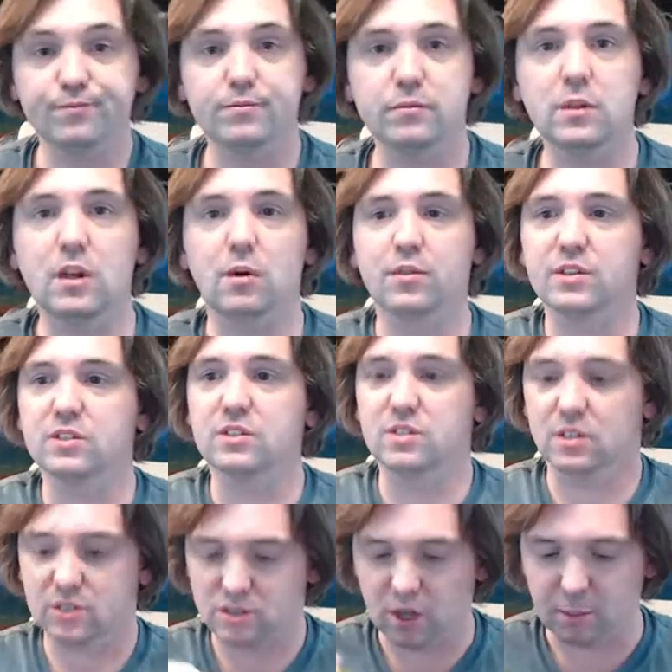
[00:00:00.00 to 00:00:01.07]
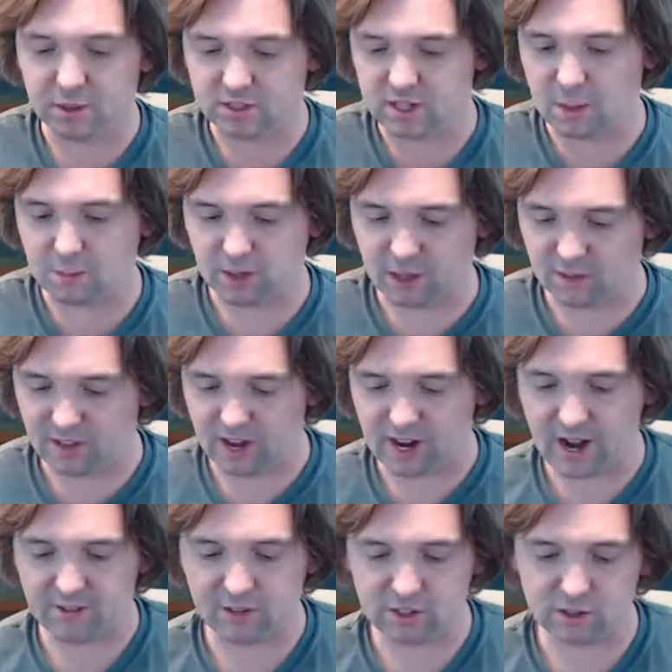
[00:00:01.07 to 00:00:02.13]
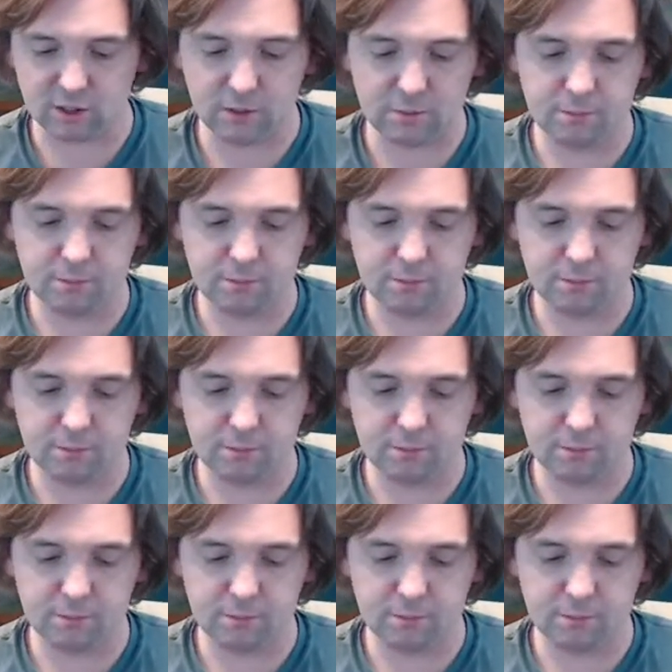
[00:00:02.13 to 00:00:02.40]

you know, this is a subassembly of that, obviously.